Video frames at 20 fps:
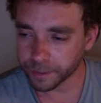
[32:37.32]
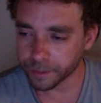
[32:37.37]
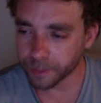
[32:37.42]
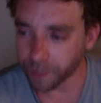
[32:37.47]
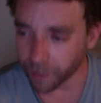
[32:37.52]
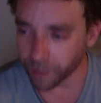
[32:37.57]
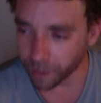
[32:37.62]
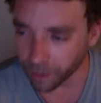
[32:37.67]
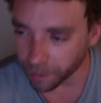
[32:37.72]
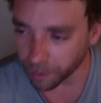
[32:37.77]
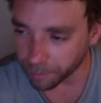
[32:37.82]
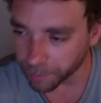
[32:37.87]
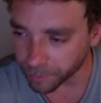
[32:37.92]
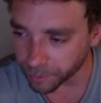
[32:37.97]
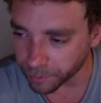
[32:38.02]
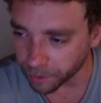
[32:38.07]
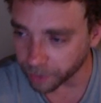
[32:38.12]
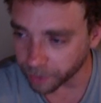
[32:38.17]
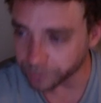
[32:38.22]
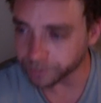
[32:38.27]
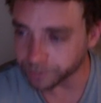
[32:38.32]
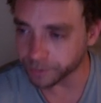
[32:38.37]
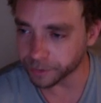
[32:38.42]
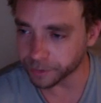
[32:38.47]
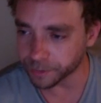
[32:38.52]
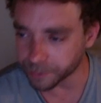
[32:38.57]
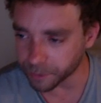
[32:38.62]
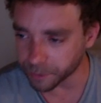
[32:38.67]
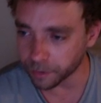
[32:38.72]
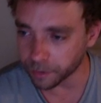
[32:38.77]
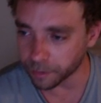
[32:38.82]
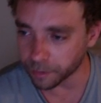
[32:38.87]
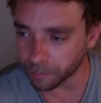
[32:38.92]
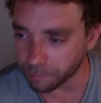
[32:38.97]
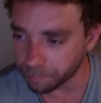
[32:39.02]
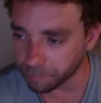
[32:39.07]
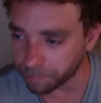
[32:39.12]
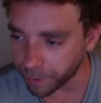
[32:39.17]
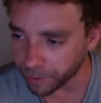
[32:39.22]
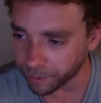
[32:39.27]
Dodgers
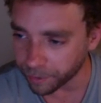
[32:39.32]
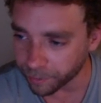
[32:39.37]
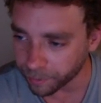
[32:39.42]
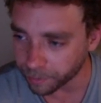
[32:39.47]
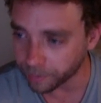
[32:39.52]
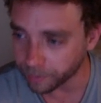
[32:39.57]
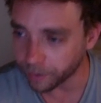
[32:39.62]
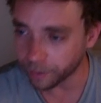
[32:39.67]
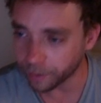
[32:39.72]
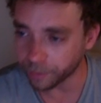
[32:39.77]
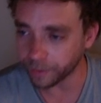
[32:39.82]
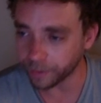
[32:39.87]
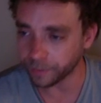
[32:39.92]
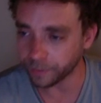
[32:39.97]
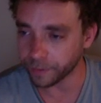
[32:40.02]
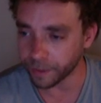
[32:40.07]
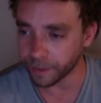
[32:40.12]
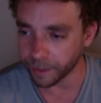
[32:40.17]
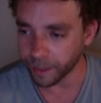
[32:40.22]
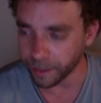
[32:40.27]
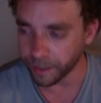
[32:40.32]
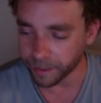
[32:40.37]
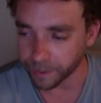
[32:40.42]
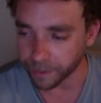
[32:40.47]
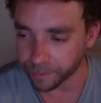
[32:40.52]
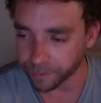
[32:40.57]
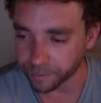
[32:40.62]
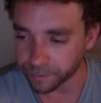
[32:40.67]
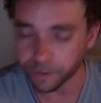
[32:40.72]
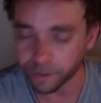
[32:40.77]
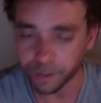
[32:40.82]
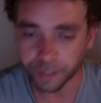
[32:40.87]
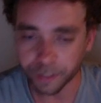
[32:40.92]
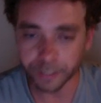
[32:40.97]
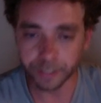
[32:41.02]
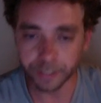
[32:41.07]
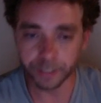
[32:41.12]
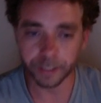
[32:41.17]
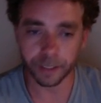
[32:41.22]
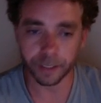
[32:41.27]
better than the Yankees.
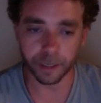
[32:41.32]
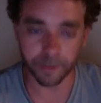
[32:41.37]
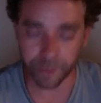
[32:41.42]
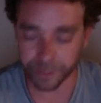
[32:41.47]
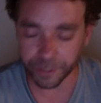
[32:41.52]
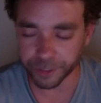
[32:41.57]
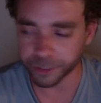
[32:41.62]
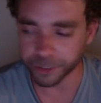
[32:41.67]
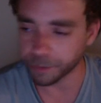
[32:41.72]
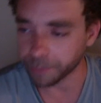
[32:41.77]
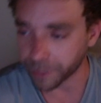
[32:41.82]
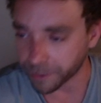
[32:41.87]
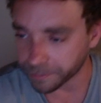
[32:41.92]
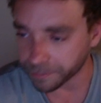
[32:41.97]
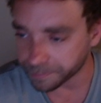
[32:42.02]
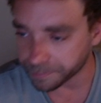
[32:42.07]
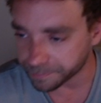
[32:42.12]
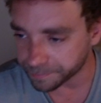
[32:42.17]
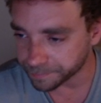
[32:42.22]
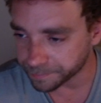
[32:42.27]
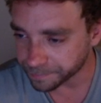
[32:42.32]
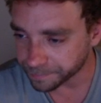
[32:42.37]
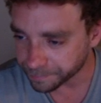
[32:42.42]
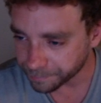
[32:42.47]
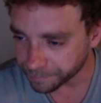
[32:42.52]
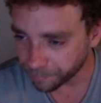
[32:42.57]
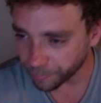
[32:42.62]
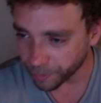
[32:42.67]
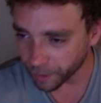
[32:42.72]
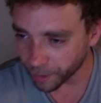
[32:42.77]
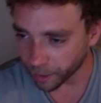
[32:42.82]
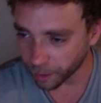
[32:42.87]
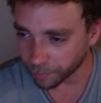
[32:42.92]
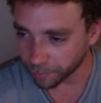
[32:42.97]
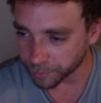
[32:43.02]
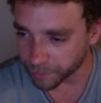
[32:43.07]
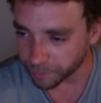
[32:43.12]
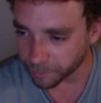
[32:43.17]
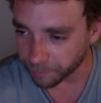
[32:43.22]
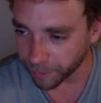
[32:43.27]
They should be.
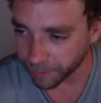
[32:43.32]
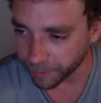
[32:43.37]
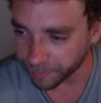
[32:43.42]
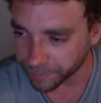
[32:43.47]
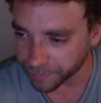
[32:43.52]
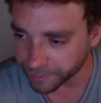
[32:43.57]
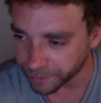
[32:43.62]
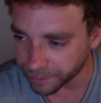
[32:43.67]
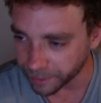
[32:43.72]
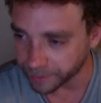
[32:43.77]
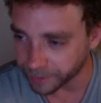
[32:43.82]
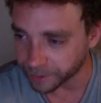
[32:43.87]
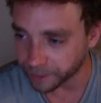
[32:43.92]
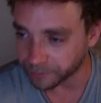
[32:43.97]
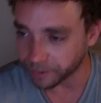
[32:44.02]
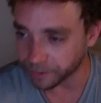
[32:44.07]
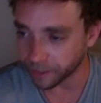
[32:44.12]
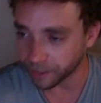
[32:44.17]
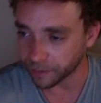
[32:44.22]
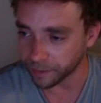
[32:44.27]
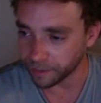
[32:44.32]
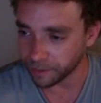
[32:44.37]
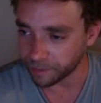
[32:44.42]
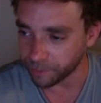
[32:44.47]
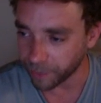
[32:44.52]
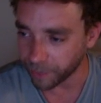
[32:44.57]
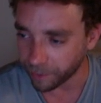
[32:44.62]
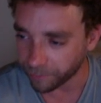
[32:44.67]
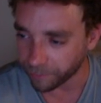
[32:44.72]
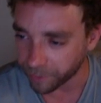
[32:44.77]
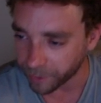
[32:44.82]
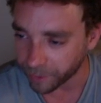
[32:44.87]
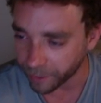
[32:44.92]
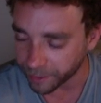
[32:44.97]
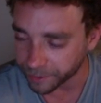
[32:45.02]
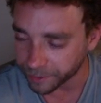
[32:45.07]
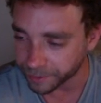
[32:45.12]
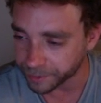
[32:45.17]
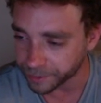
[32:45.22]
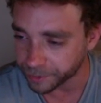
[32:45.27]
Samantha Sanchez, at least you have a
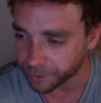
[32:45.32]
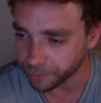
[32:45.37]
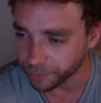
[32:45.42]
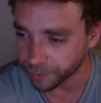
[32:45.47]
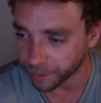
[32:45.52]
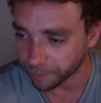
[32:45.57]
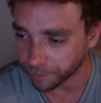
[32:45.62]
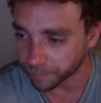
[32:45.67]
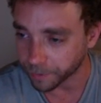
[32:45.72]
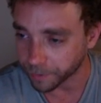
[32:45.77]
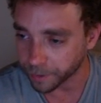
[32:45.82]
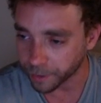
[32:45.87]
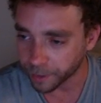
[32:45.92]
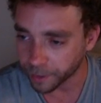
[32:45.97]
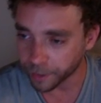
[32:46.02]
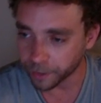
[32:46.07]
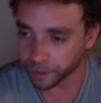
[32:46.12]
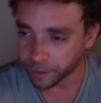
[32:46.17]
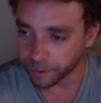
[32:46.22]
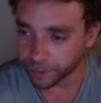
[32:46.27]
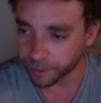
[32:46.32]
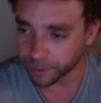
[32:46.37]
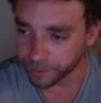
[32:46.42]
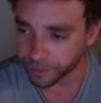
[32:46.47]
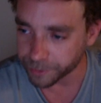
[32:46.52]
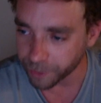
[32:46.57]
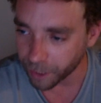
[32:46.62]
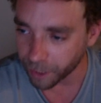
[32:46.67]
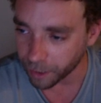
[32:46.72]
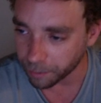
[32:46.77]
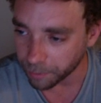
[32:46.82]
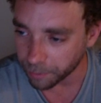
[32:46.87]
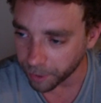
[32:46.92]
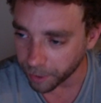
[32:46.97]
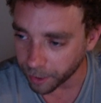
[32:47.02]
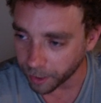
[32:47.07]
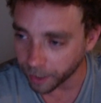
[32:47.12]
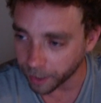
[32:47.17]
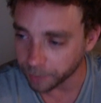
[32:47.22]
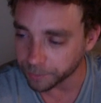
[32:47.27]
connection to them. Good job.
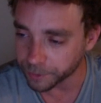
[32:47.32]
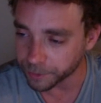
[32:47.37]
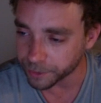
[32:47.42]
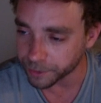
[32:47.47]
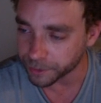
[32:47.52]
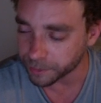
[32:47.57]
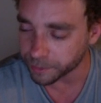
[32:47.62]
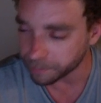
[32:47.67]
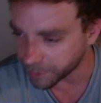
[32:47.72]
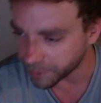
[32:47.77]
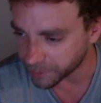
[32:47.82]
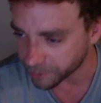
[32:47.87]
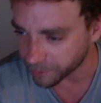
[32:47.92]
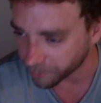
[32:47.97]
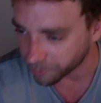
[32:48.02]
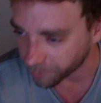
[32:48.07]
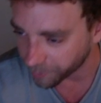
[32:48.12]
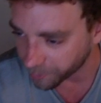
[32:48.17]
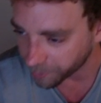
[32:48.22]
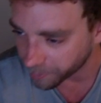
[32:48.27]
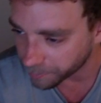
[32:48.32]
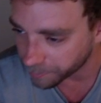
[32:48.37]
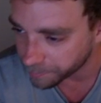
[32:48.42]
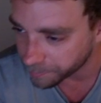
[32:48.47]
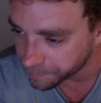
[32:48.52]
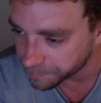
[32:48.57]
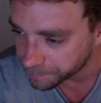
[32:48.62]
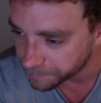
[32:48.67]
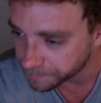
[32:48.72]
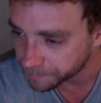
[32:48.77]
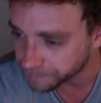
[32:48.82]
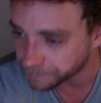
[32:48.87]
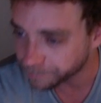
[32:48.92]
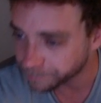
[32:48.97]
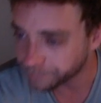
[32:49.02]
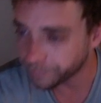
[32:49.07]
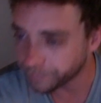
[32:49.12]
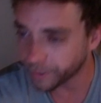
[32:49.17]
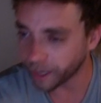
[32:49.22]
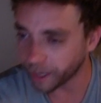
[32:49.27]
I'm just messing with you.
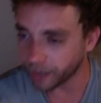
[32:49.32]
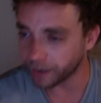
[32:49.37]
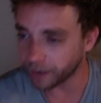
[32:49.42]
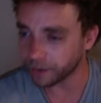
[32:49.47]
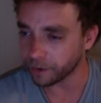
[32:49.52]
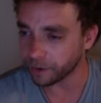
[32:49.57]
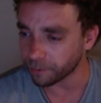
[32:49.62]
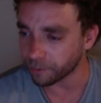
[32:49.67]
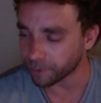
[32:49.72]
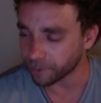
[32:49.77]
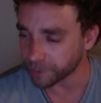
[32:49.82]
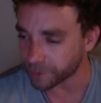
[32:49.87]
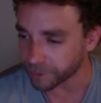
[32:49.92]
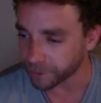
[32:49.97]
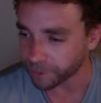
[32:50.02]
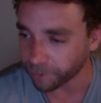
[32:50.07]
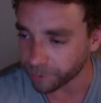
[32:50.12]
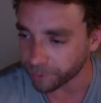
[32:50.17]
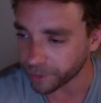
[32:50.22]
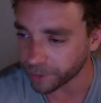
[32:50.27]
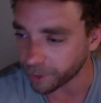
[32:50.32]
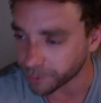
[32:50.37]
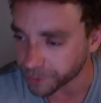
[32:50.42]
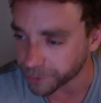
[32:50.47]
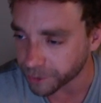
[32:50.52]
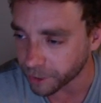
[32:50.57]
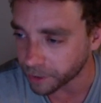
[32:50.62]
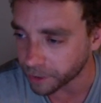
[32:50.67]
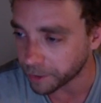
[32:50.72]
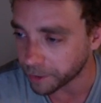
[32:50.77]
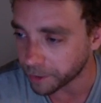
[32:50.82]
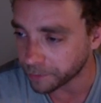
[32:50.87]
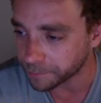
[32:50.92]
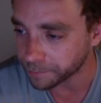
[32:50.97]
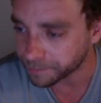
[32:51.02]
I still don't really know what you're talking about.